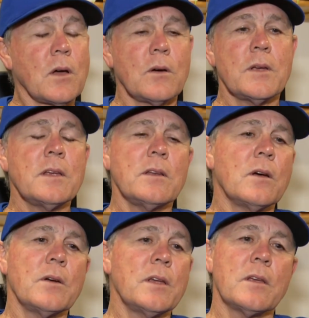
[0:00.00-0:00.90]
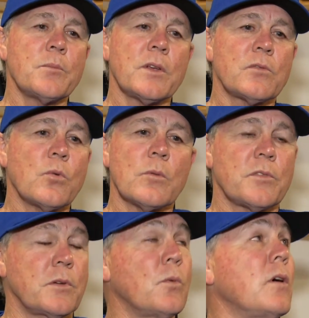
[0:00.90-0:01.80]
No, he can be as warm
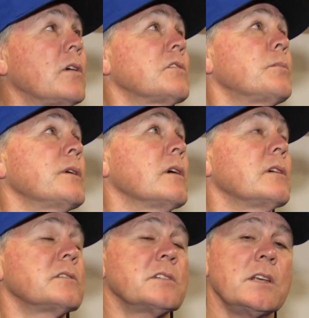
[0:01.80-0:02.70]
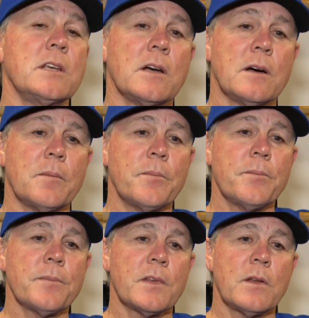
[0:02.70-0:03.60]
as he wants because he
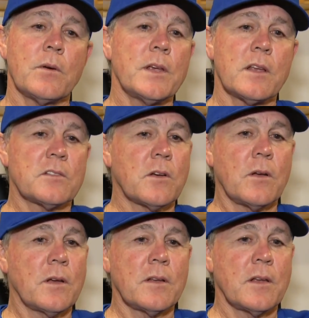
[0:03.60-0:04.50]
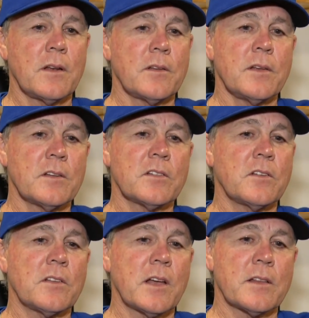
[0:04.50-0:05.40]
he gets all in an
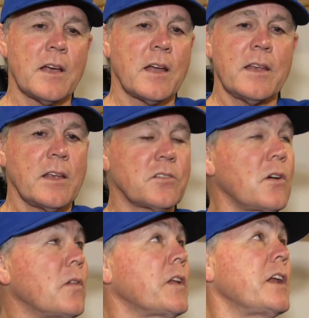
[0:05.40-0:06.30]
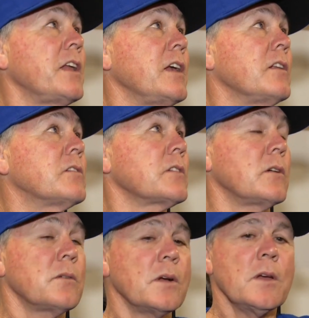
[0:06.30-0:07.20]
instant like that. He gets all that he needs.
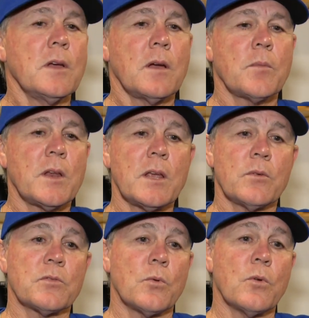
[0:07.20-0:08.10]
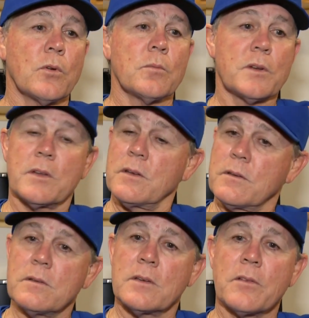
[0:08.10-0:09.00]
So, I mean, he was warm, but he
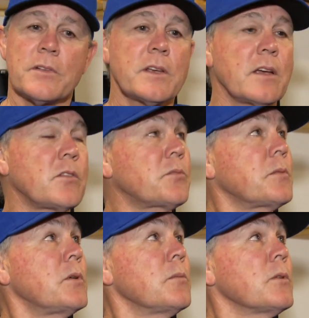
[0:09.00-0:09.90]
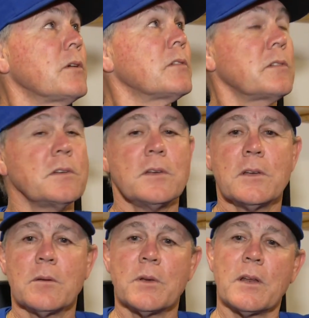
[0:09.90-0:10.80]
definitely gave up some home runs.
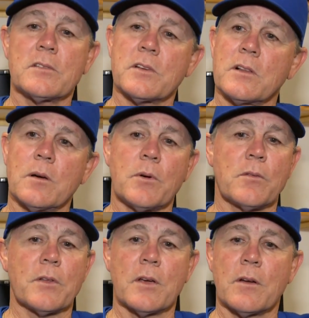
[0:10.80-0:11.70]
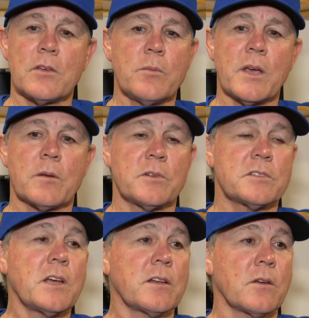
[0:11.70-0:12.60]
I mean, that's a club over there. You make a
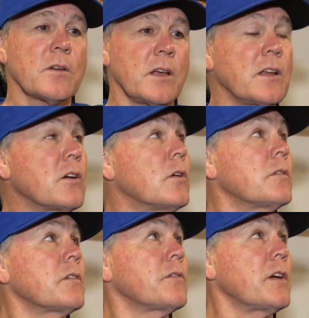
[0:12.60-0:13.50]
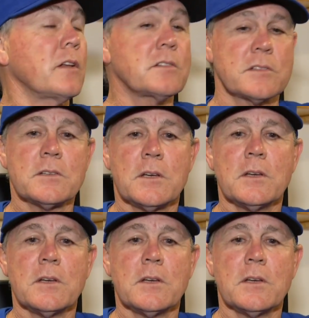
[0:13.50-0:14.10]
mistake, they're going to hit it over the fence.